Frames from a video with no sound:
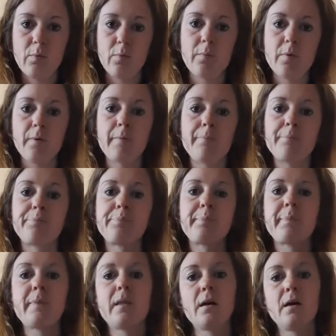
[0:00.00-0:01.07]
and
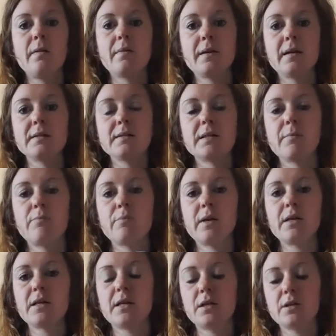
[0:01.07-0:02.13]
that's them
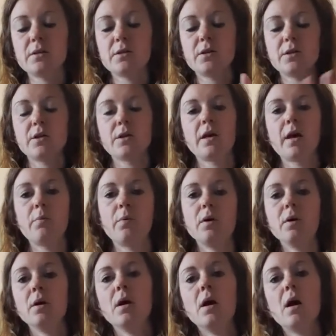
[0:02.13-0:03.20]
ready to go.
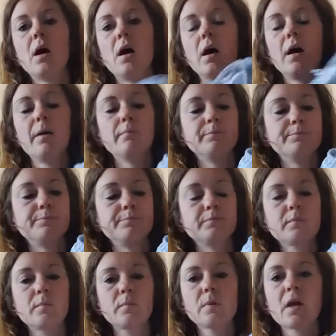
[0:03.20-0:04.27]

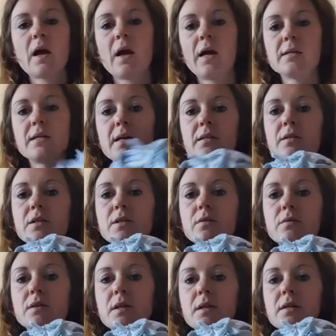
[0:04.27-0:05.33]
I tend to use
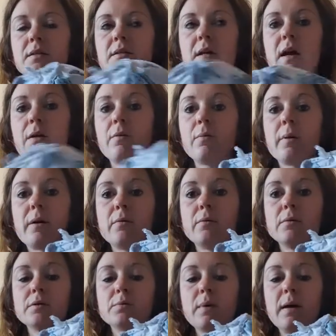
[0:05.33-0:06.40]
these out and about
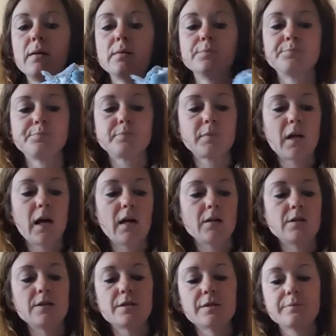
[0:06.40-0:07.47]
as well,
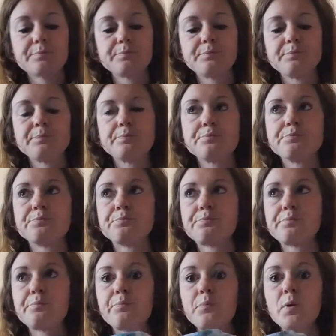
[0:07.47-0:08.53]
and
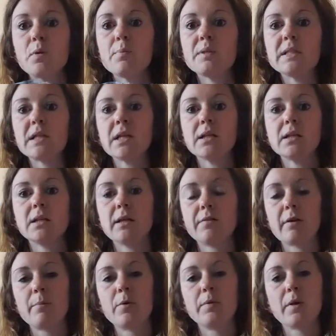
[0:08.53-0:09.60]
particularly if
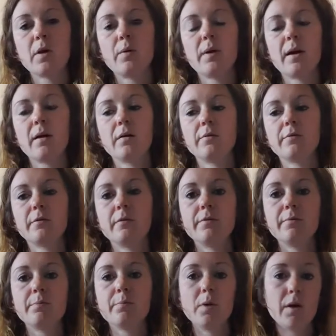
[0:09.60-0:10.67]
I'm only going out for
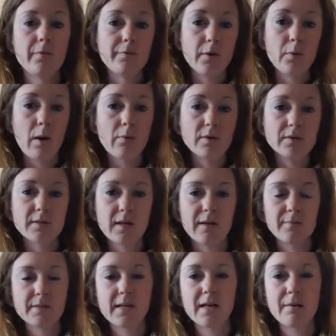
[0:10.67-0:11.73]
a few hours and I'm
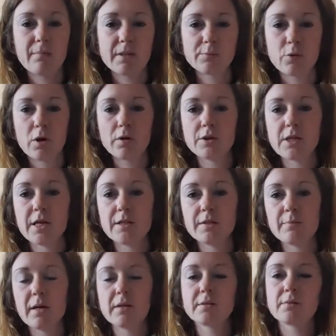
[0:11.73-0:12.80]
taking my smaller changing
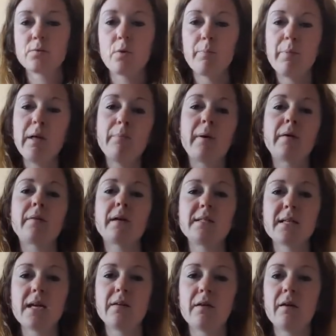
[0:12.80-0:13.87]
bags. I've got a big bag that I
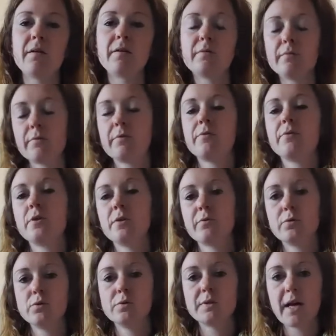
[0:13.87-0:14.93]
take like for the
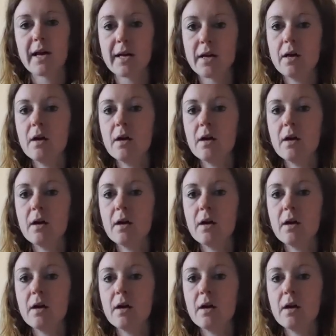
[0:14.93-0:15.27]
full day,